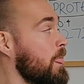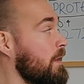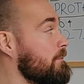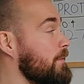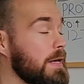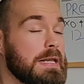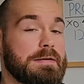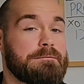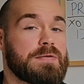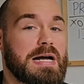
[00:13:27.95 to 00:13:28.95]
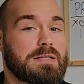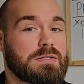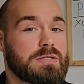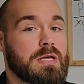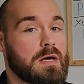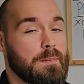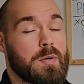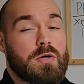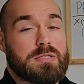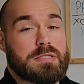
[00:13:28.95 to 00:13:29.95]
And finally, fats. I
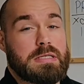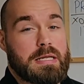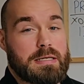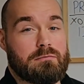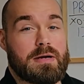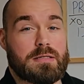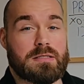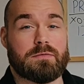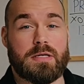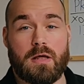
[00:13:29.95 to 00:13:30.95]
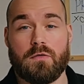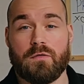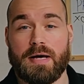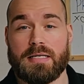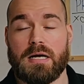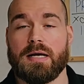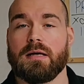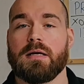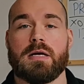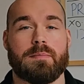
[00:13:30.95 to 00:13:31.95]
personally like a relatively low fat diet,